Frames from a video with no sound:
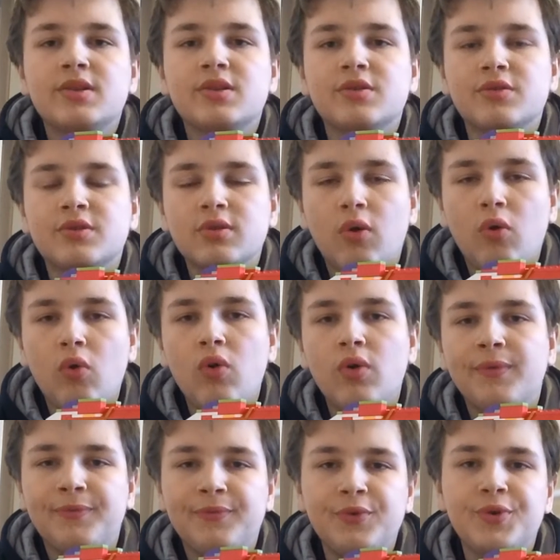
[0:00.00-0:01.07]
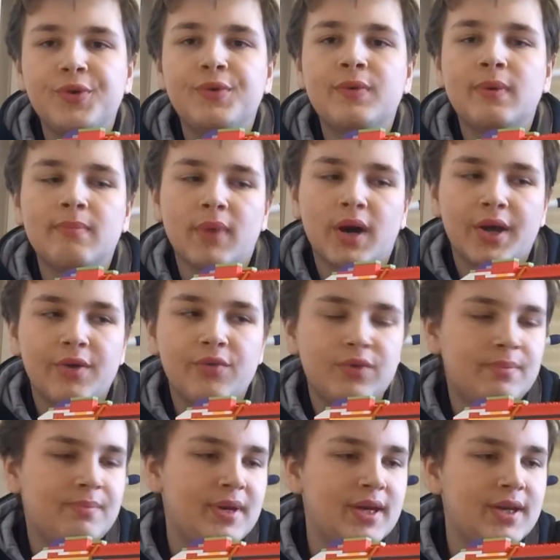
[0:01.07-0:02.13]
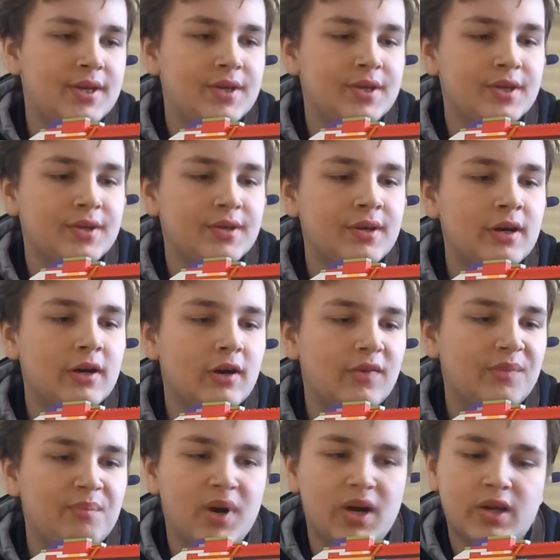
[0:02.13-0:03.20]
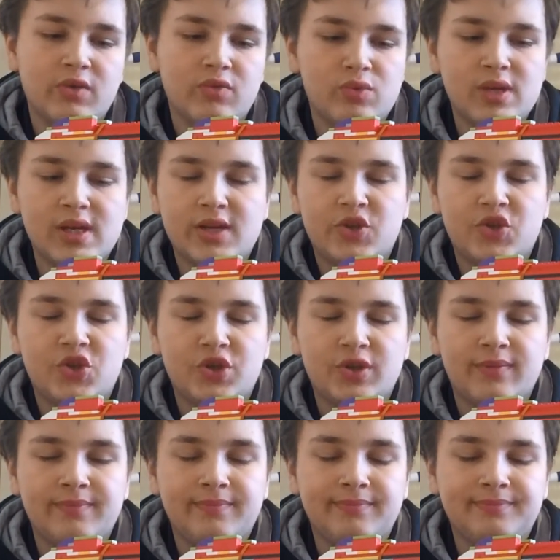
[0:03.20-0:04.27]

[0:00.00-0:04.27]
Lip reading: to talk through my own opinion of my creation.